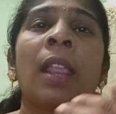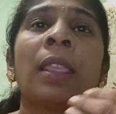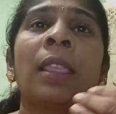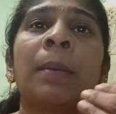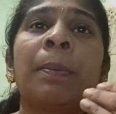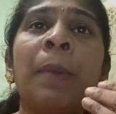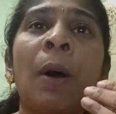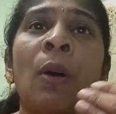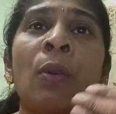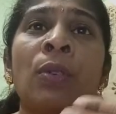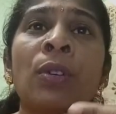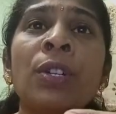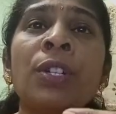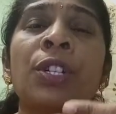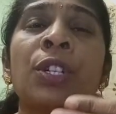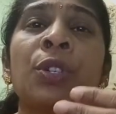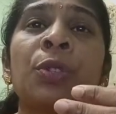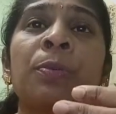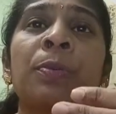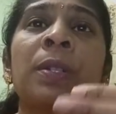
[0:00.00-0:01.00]
The
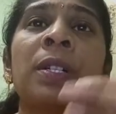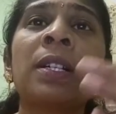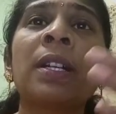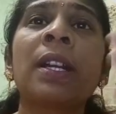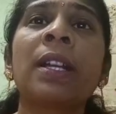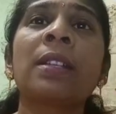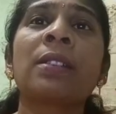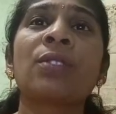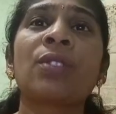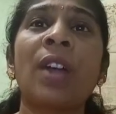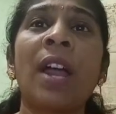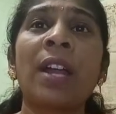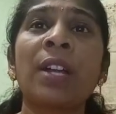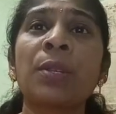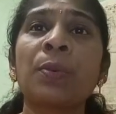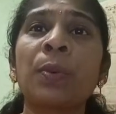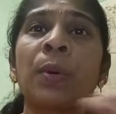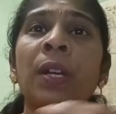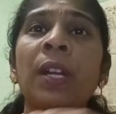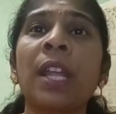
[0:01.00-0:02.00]
powdered tuber is
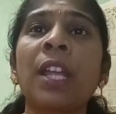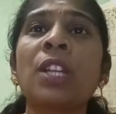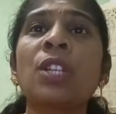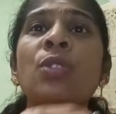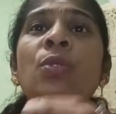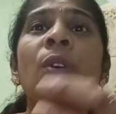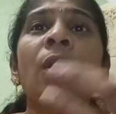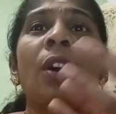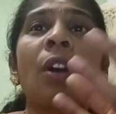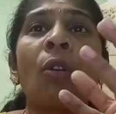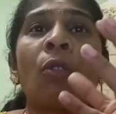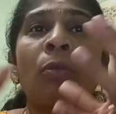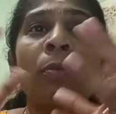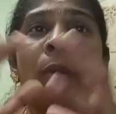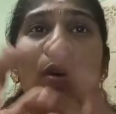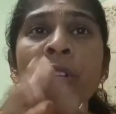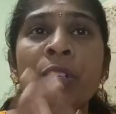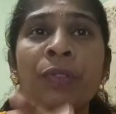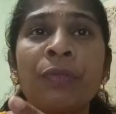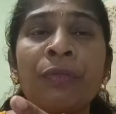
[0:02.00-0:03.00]
transferred into a
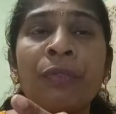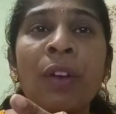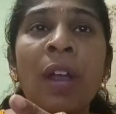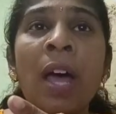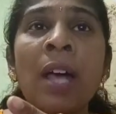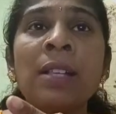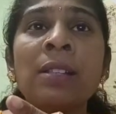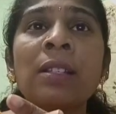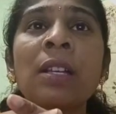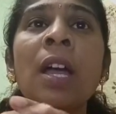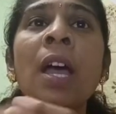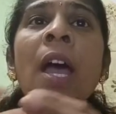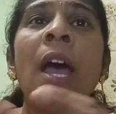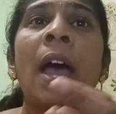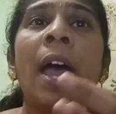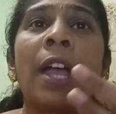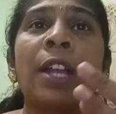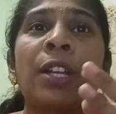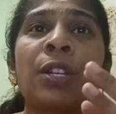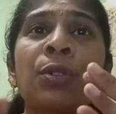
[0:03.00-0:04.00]
round bottom flask,
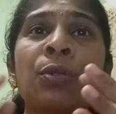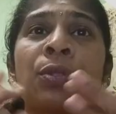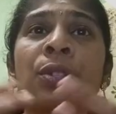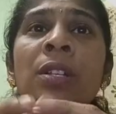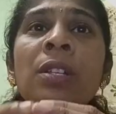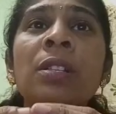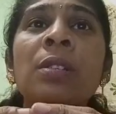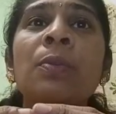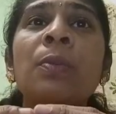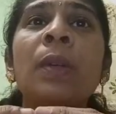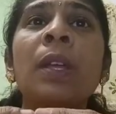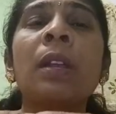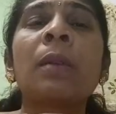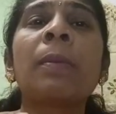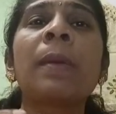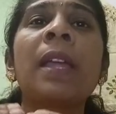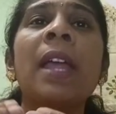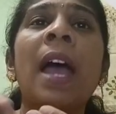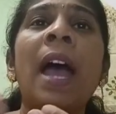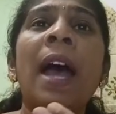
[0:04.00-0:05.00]
and to this we
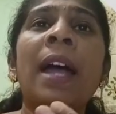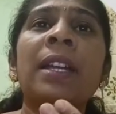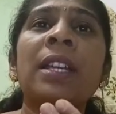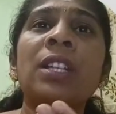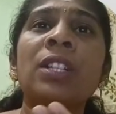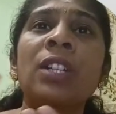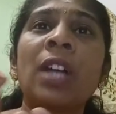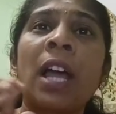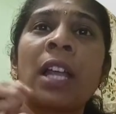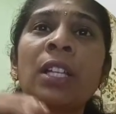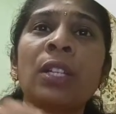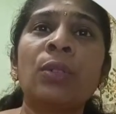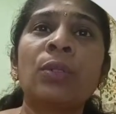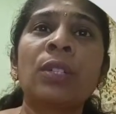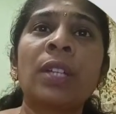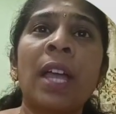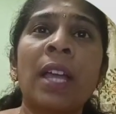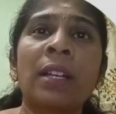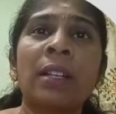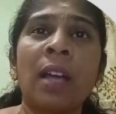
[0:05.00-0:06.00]
will be adding
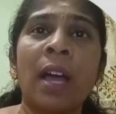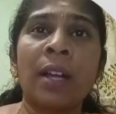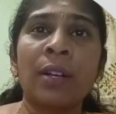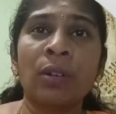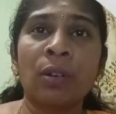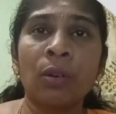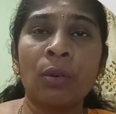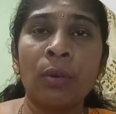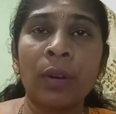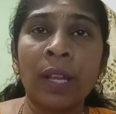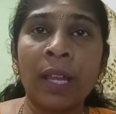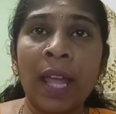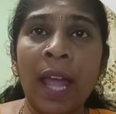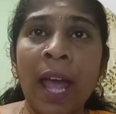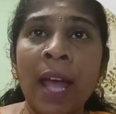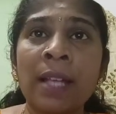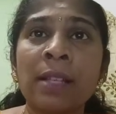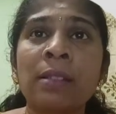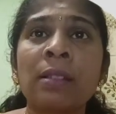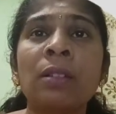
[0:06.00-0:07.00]
dilute hydrochloric
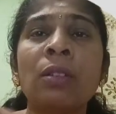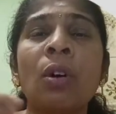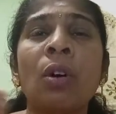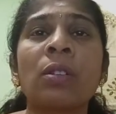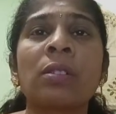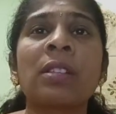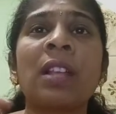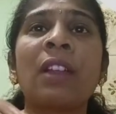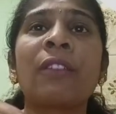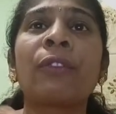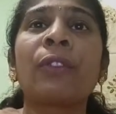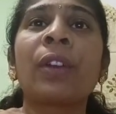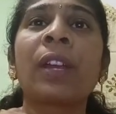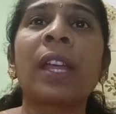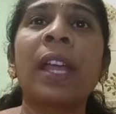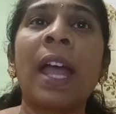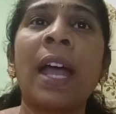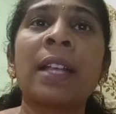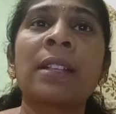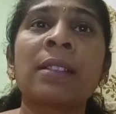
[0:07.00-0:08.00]
acid or
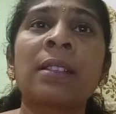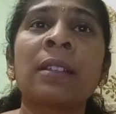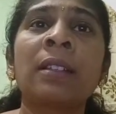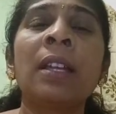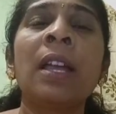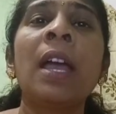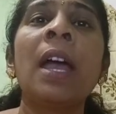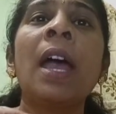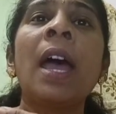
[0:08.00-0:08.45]
sulfuric acid,